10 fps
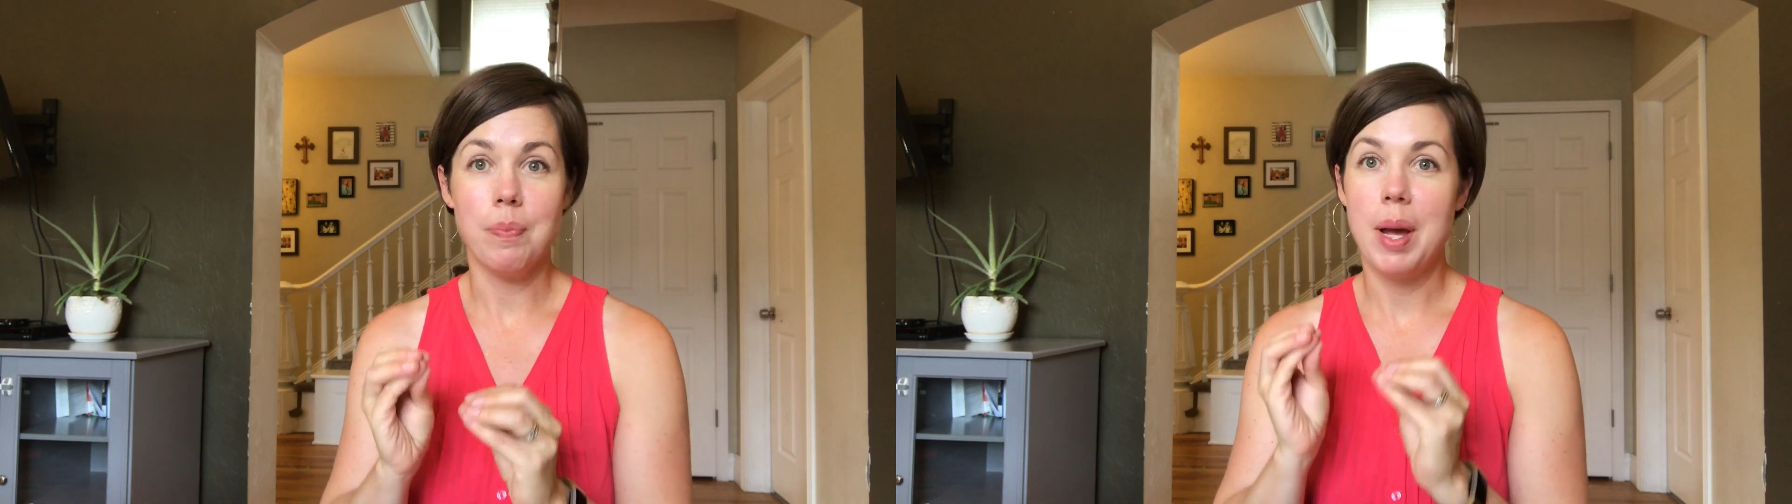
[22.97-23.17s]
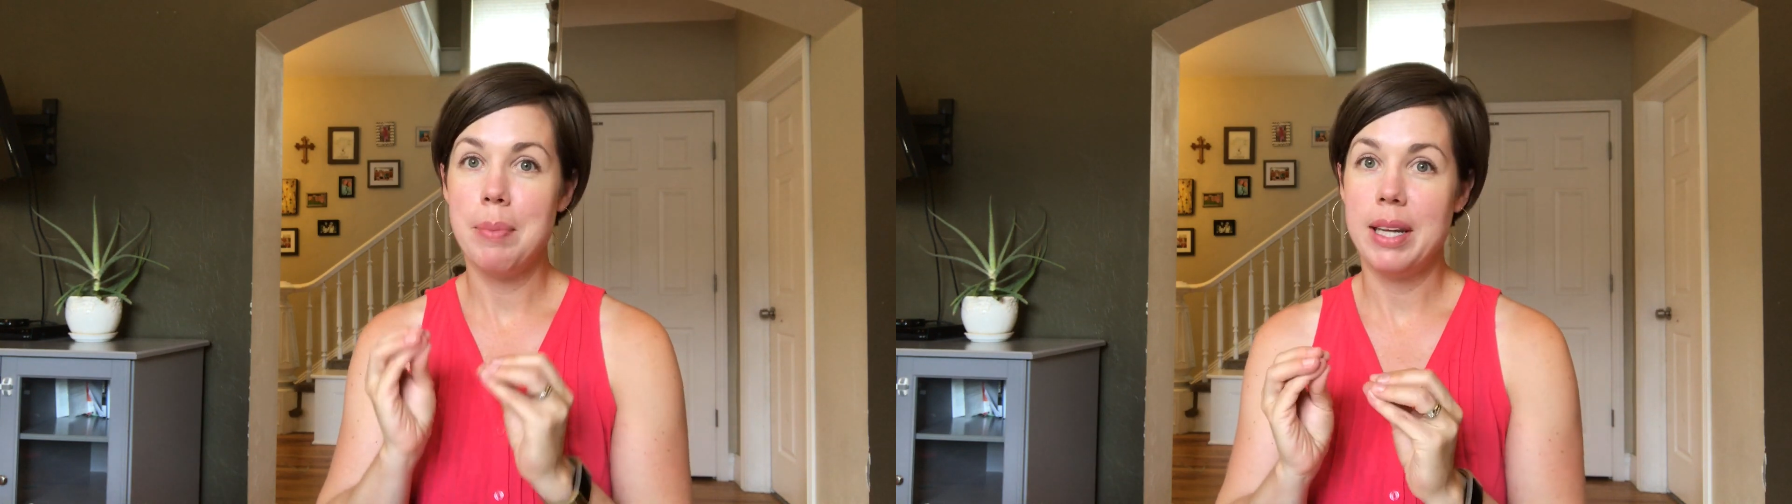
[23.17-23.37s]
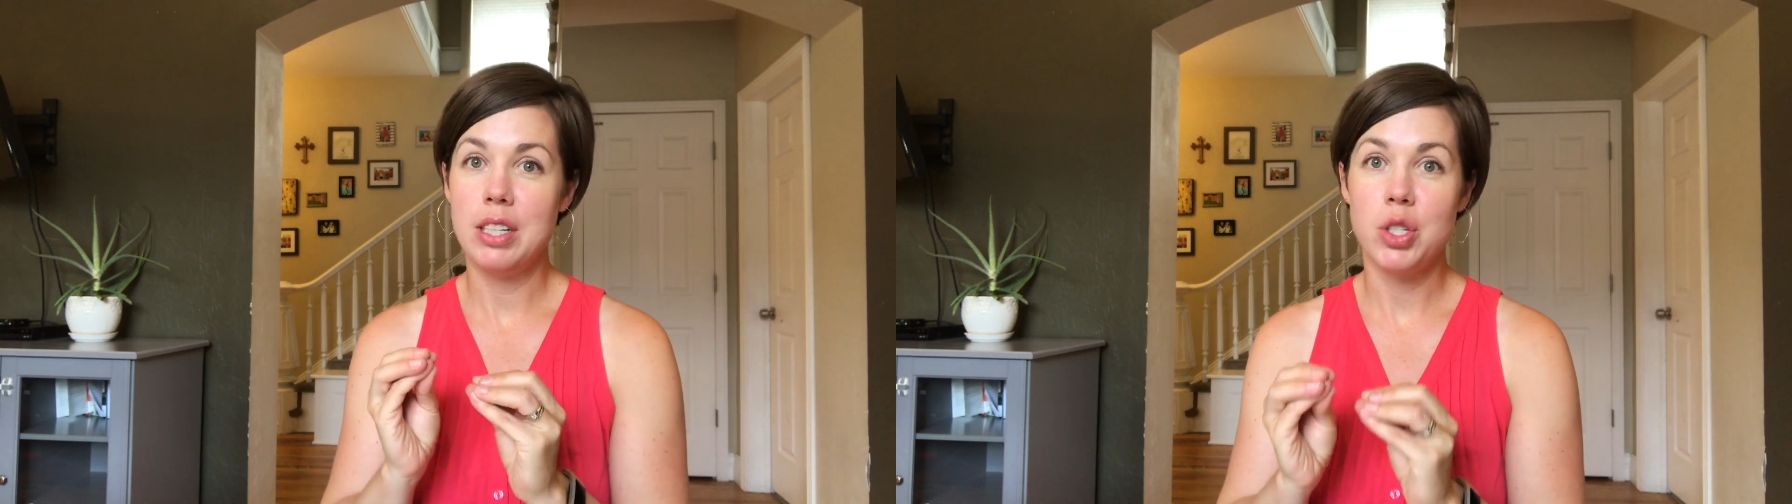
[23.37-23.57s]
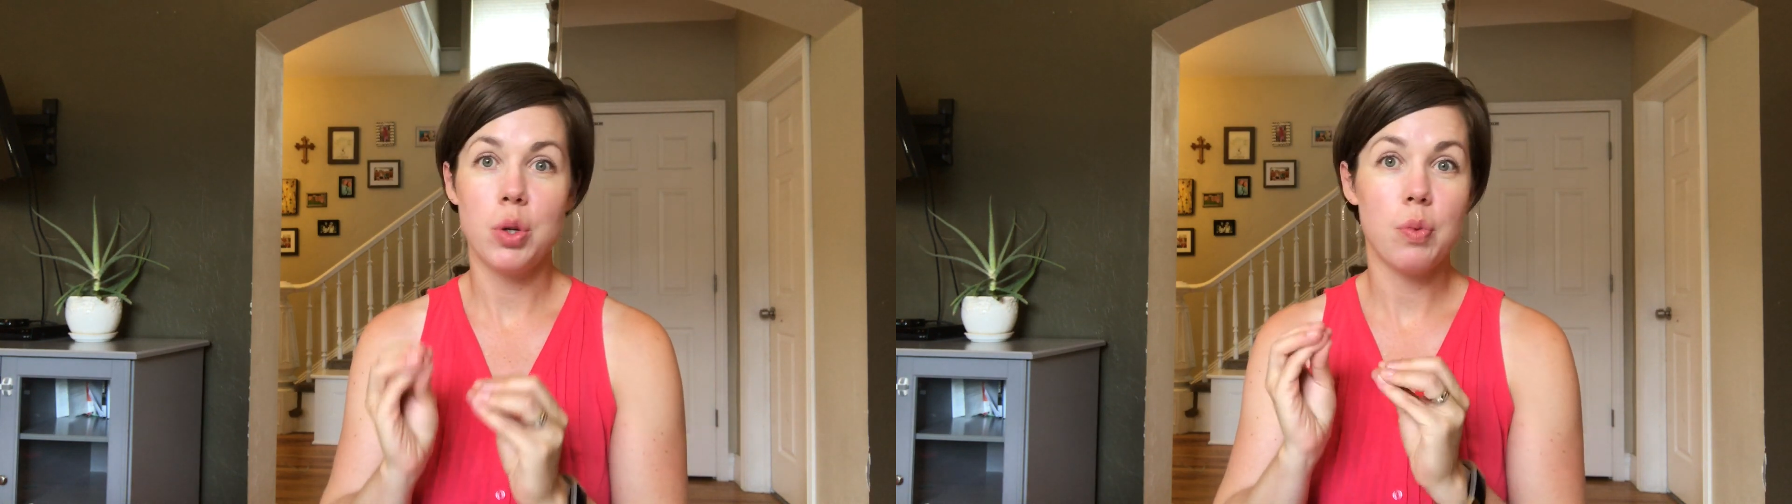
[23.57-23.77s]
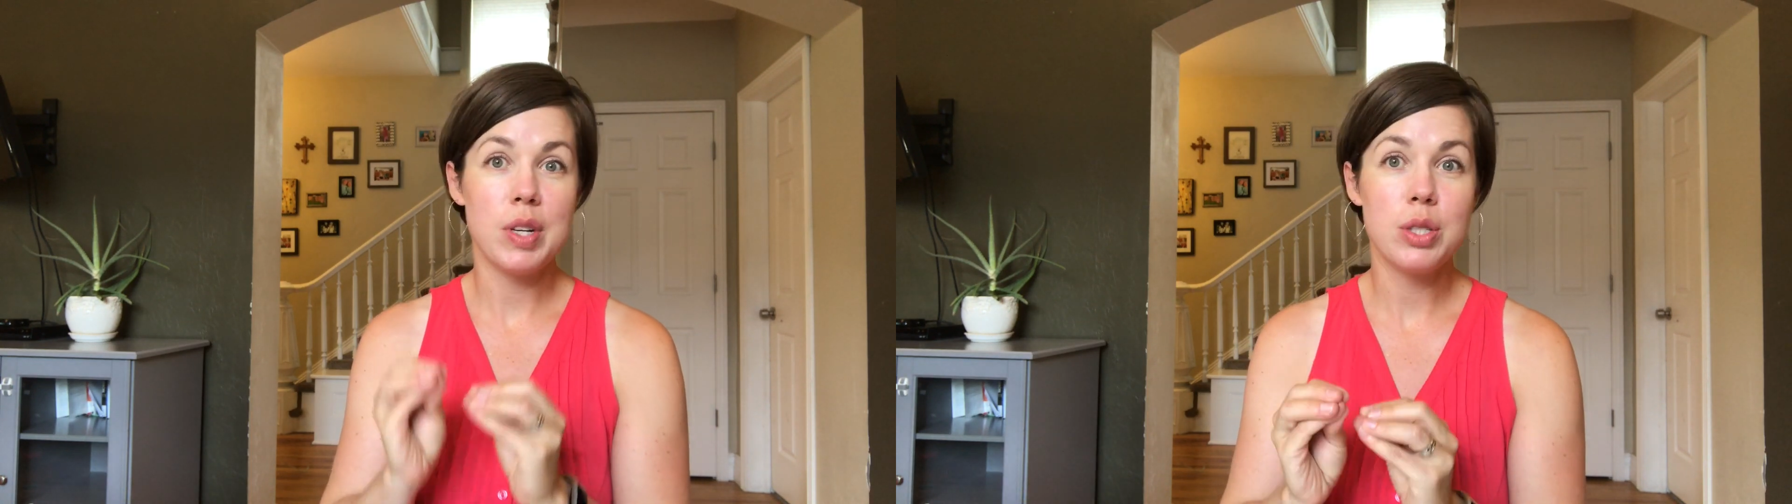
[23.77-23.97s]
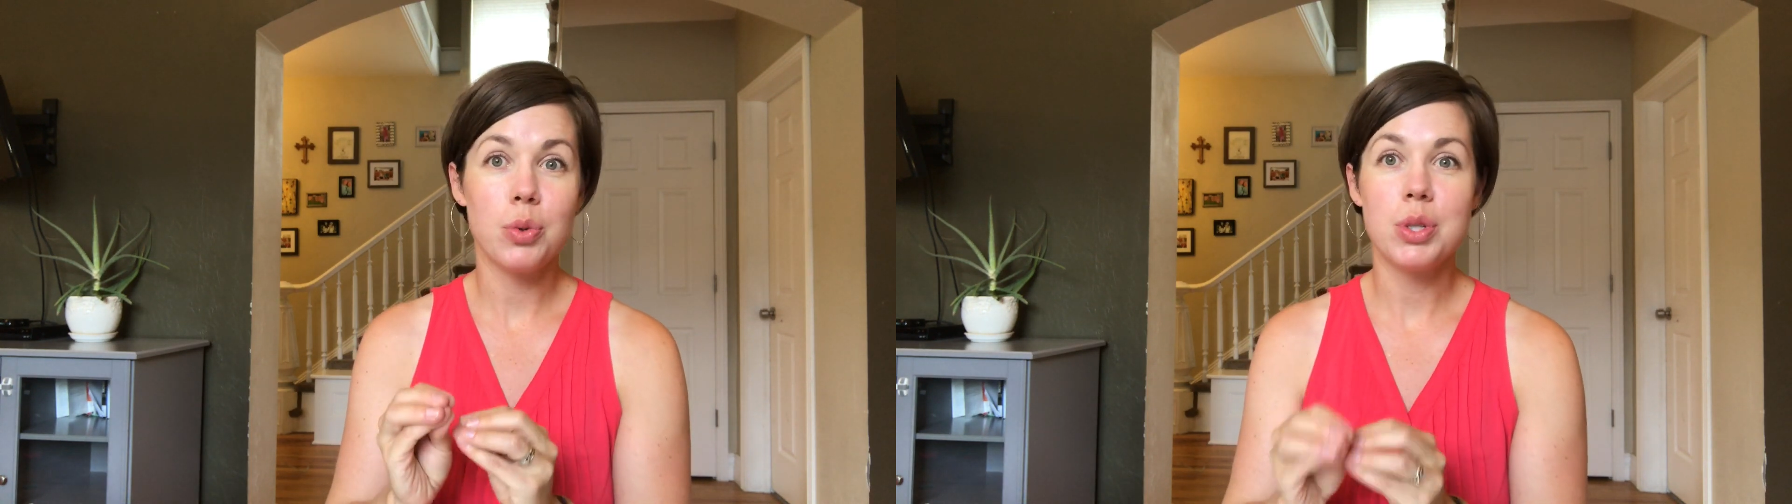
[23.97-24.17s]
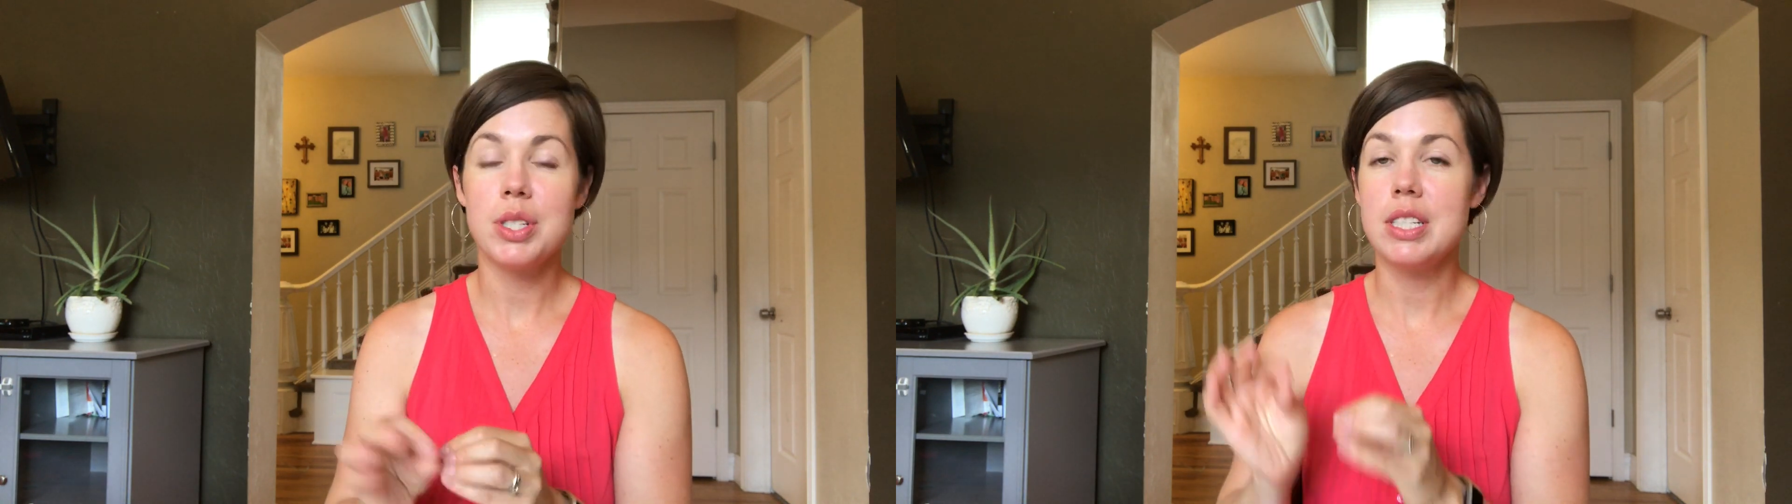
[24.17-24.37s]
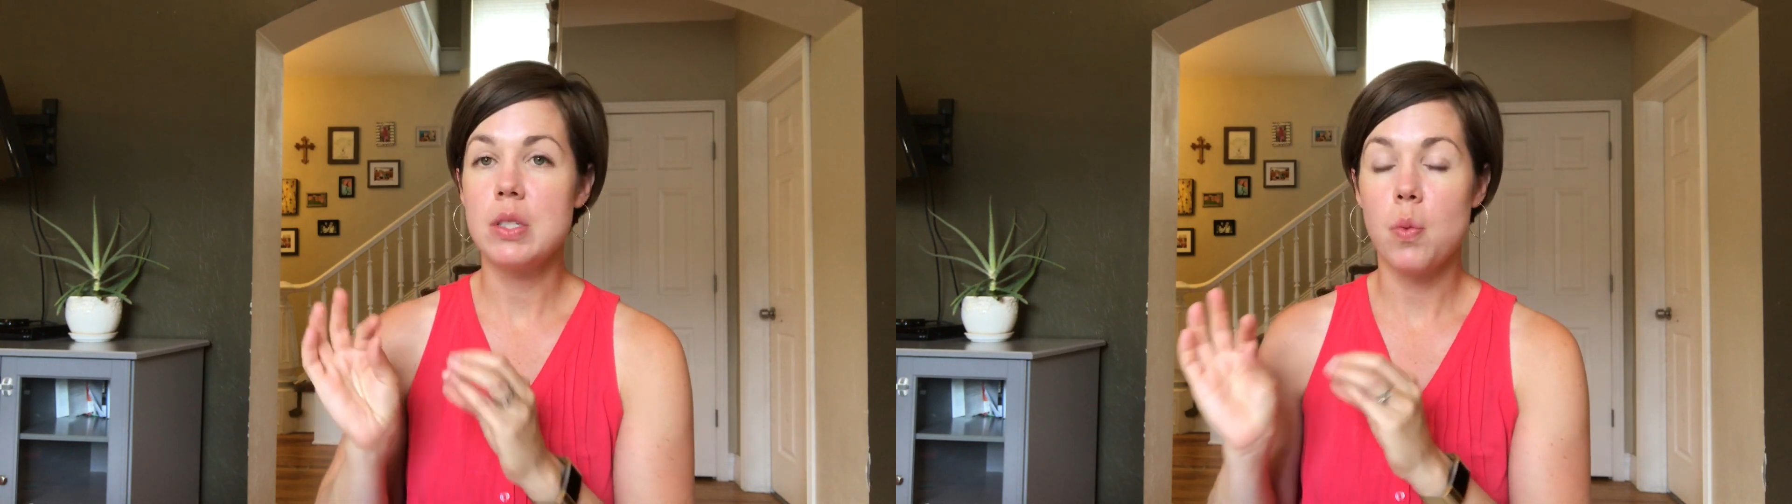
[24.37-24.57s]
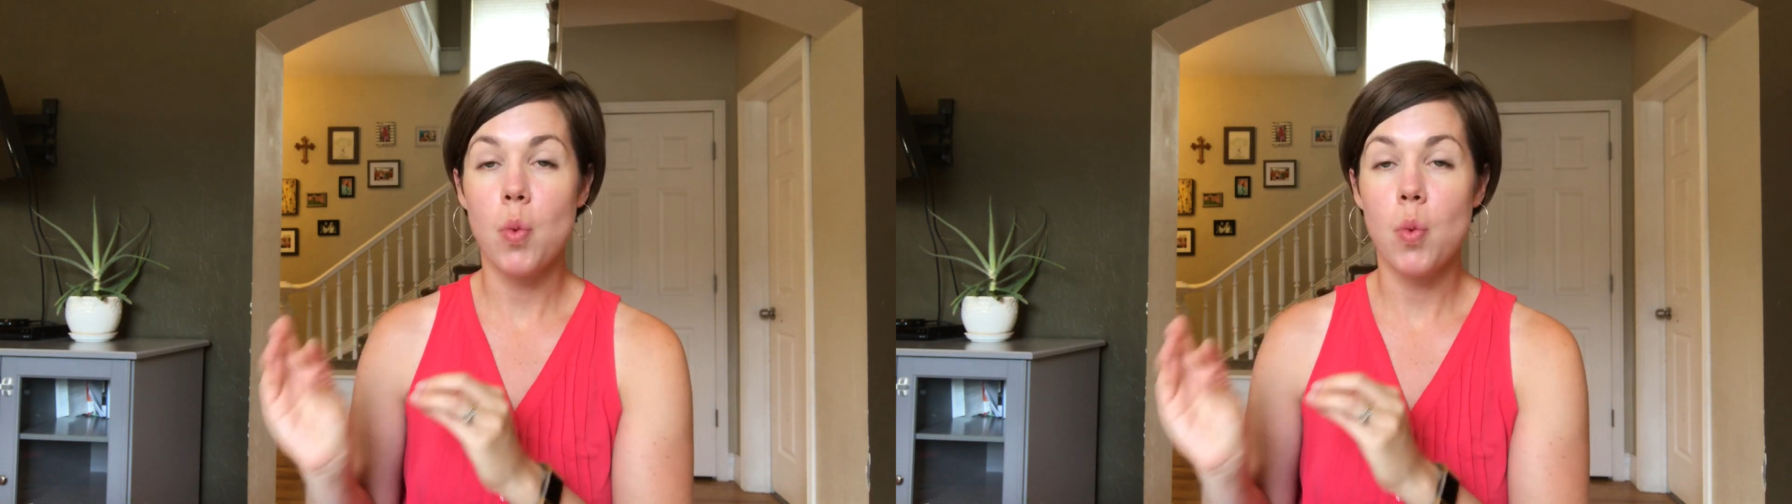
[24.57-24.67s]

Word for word: I plan to show you resources,